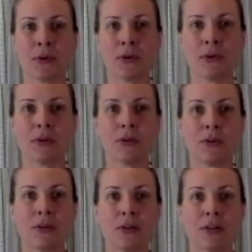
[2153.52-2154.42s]

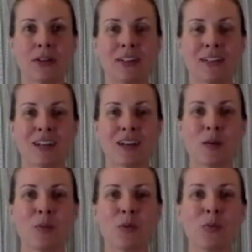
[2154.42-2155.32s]
A
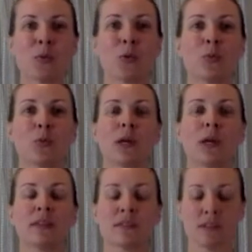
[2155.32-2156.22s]
couple more
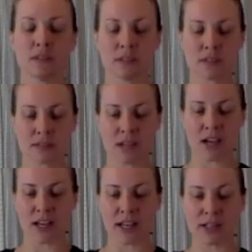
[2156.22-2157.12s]
breaths on this
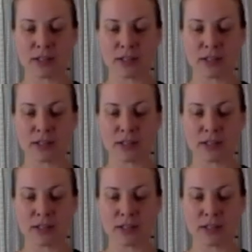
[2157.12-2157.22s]
side.